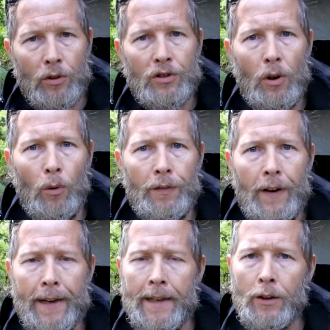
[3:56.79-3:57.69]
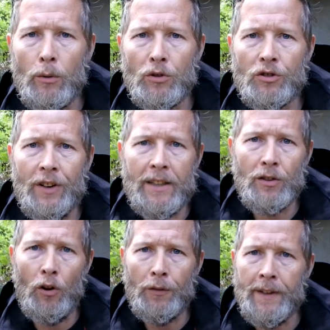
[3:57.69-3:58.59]
or a solar fire, you know, just
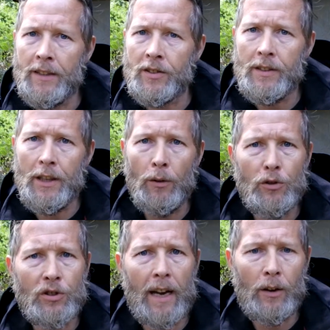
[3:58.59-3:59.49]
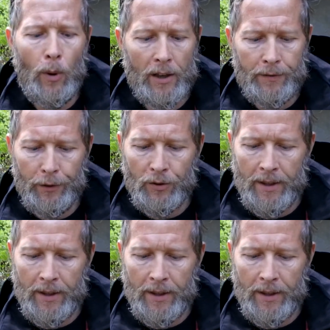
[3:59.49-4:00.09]
creates a lot of heat, and, you know, it does get quite a few